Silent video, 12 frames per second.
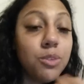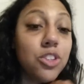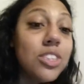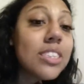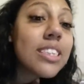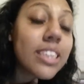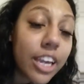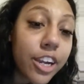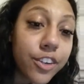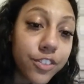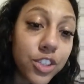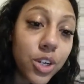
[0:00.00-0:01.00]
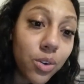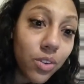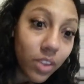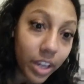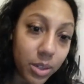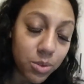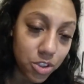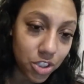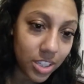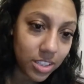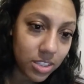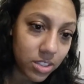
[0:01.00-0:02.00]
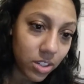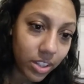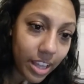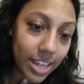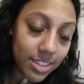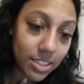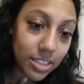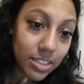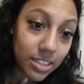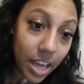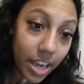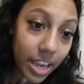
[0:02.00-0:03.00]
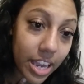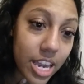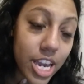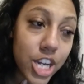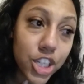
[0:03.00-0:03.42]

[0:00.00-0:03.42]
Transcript: but she doesn't care if you don't like what she necessarily has to say.